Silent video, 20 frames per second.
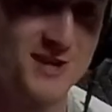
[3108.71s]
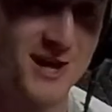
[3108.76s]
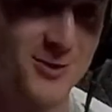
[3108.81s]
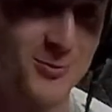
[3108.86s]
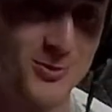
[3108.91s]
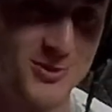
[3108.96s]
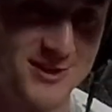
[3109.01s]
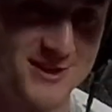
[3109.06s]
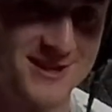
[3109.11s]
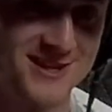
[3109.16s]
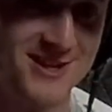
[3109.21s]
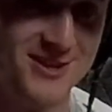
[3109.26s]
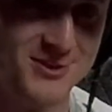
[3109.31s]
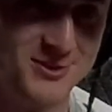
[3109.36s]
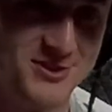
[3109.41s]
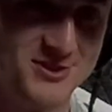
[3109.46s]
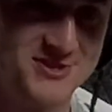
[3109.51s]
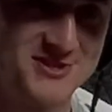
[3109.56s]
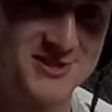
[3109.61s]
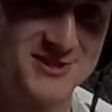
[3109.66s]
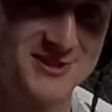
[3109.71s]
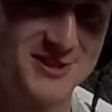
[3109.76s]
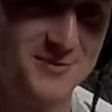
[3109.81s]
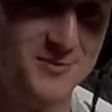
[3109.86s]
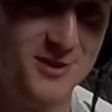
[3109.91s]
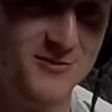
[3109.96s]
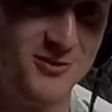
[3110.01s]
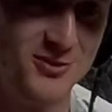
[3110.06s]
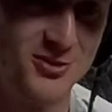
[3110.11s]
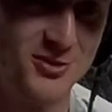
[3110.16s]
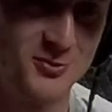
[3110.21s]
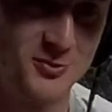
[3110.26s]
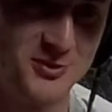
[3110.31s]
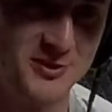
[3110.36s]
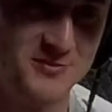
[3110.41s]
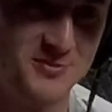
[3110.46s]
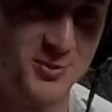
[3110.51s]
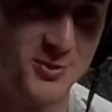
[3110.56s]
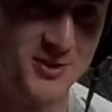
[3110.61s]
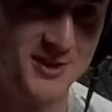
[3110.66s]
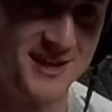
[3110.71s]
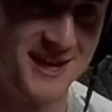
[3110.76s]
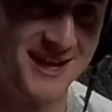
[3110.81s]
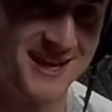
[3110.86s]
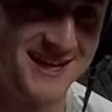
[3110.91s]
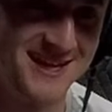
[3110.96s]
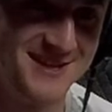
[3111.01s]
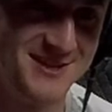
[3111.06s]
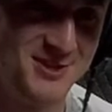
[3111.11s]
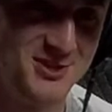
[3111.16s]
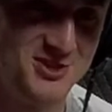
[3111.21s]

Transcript: I want to get at least above a 3.8